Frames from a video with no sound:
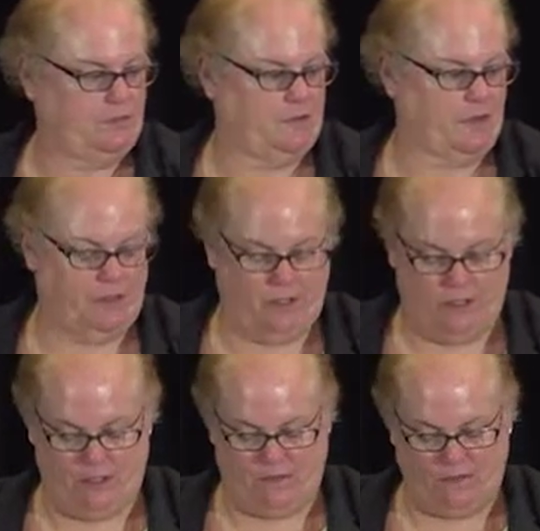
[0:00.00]
Very
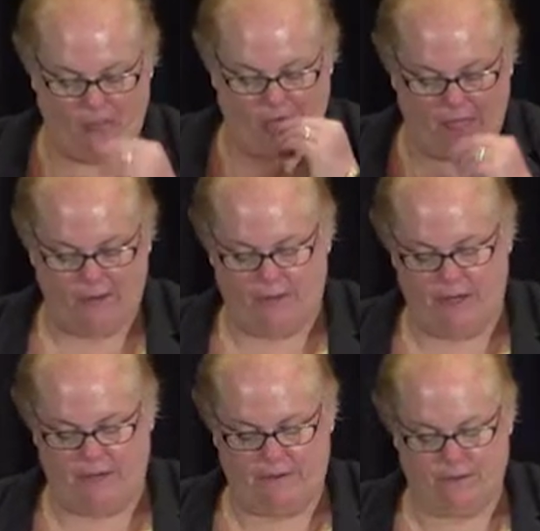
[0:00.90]
good,
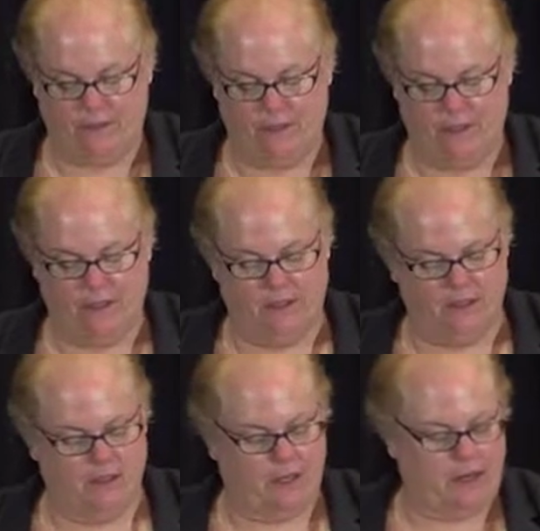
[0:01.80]
great.
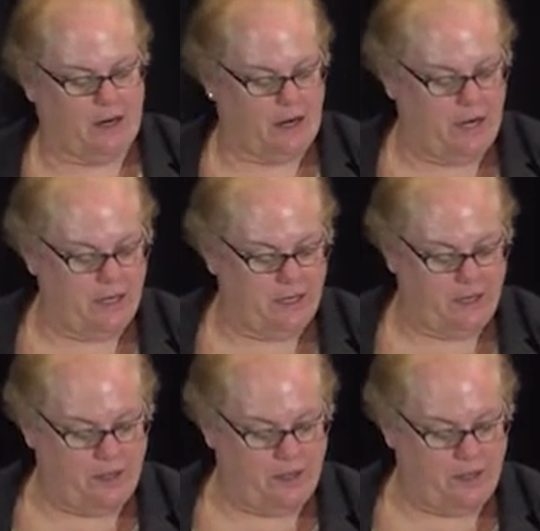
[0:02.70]
All right,